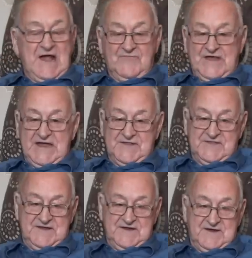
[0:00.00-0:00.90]
And they had
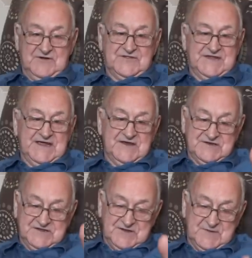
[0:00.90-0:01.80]
the
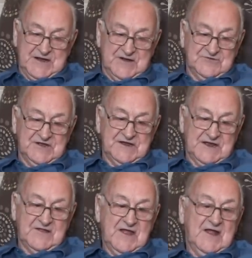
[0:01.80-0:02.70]
containers at the back
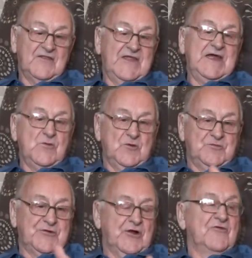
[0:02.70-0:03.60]
underneath, and they
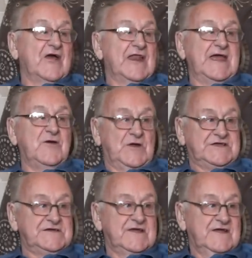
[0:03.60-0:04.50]
would put all the
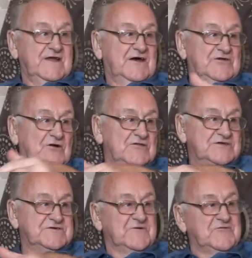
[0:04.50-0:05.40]
liquids and all the
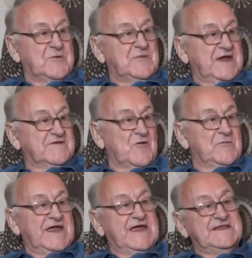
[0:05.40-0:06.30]
stuff to make for
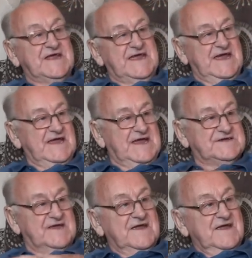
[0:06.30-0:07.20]
making the
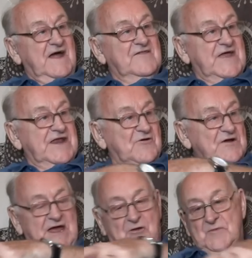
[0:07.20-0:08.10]
cakes, and then they all
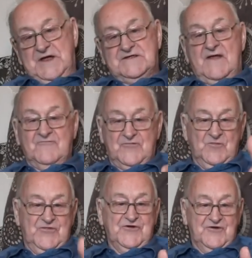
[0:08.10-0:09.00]
get mixed. And
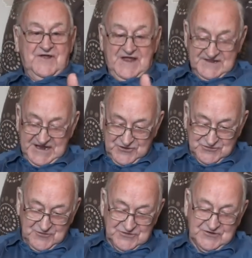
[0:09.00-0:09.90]
from there, they go
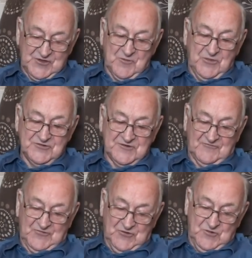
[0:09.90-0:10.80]
up to the bottom
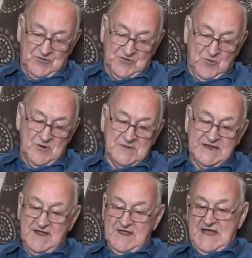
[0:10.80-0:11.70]
floor where the
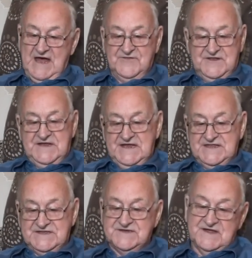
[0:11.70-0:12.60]
women had the
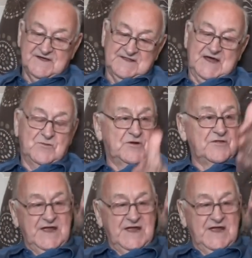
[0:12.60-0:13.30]
tins, and that where